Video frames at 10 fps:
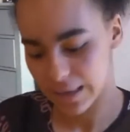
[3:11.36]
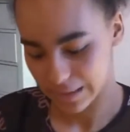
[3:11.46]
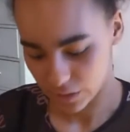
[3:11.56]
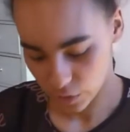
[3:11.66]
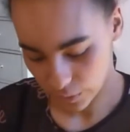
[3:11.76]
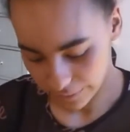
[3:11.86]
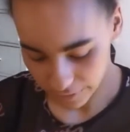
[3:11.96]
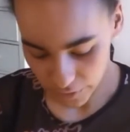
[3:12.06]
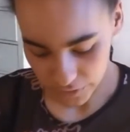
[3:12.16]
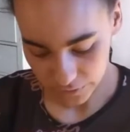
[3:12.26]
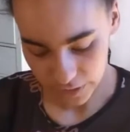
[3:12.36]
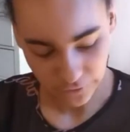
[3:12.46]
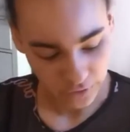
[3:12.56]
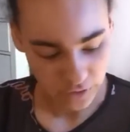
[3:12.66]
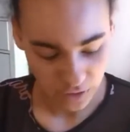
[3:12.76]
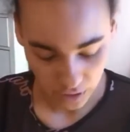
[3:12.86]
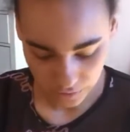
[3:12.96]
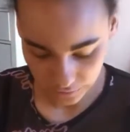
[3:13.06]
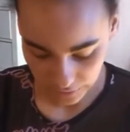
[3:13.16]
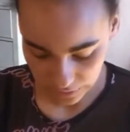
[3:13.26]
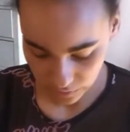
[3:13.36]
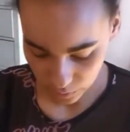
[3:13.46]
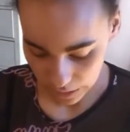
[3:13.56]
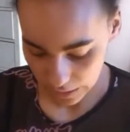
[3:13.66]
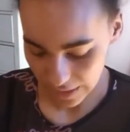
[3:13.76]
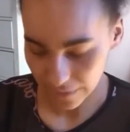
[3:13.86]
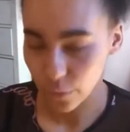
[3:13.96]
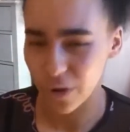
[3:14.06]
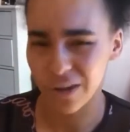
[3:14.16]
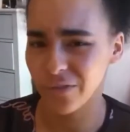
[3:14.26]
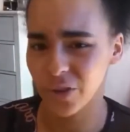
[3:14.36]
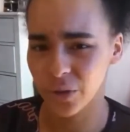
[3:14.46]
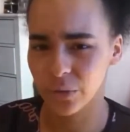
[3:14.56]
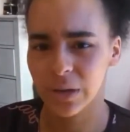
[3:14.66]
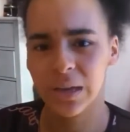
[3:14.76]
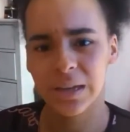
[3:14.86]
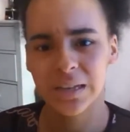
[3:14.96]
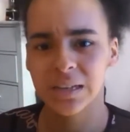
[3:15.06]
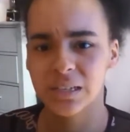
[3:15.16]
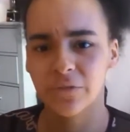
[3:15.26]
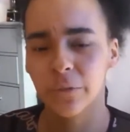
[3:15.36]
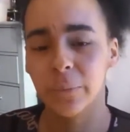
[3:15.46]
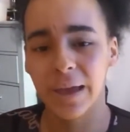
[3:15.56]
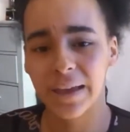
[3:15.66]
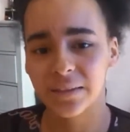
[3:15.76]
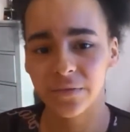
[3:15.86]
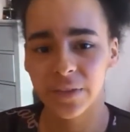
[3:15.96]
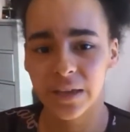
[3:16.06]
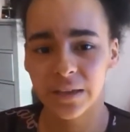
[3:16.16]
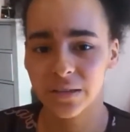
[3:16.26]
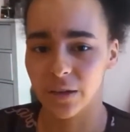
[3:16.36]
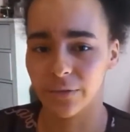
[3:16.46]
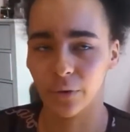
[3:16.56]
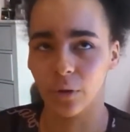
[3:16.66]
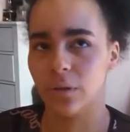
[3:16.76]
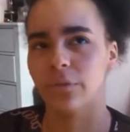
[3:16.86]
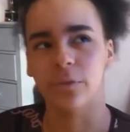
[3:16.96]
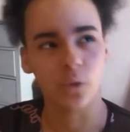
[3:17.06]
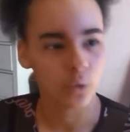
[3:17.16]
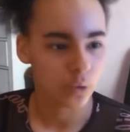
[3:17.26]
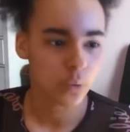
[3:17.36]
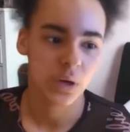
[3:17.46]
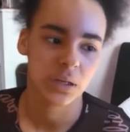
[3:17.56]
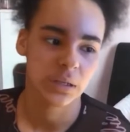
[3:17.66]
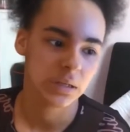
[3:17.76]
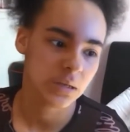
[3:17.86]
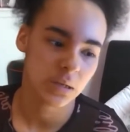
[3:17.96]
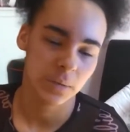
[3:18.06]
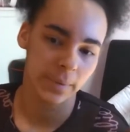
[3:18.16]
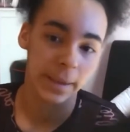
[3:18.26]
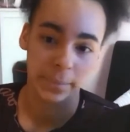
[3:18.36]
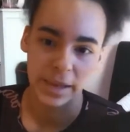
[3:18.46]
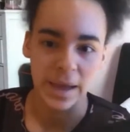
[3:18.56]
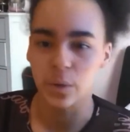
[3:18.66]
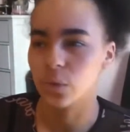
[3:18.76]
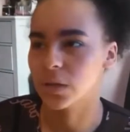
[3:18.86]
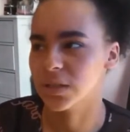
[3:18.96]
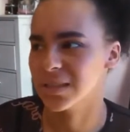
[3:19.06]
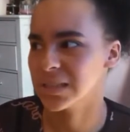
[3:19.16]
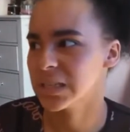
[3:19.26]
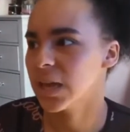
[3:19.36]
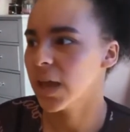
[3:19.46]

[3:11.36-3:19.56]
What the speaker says: They do have loads of different styles of these as well. I have quite a few different pairs of these. I've got floral ones, plain black ones.